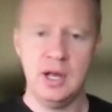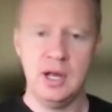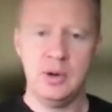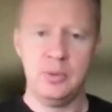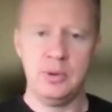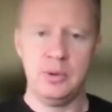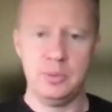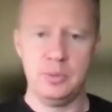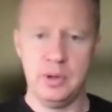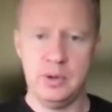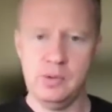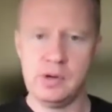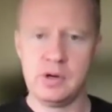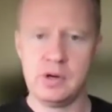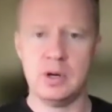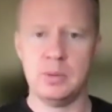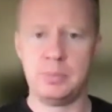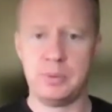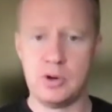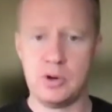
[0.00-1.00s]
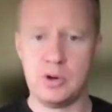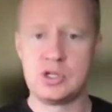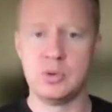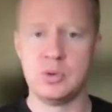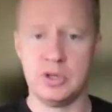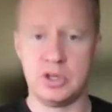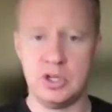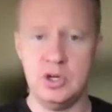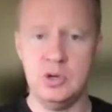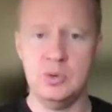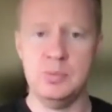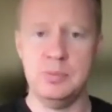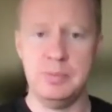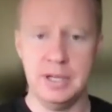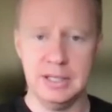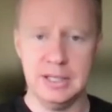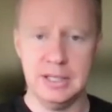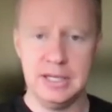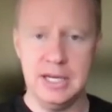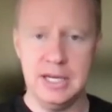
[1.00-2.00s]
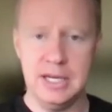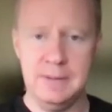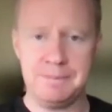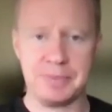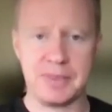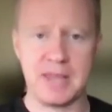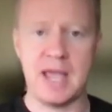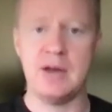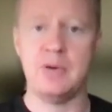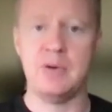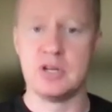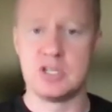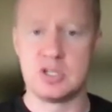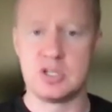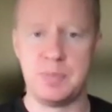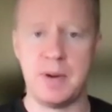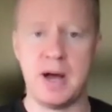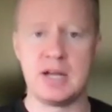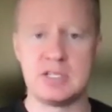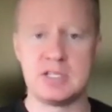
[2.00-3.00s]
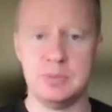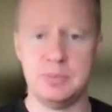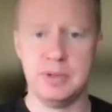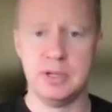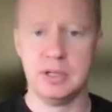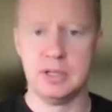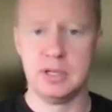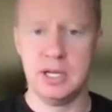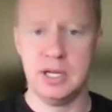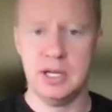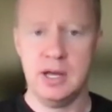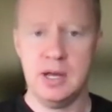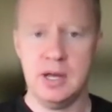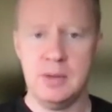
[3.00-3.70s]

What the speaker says: we want to approach it with humility and responsibility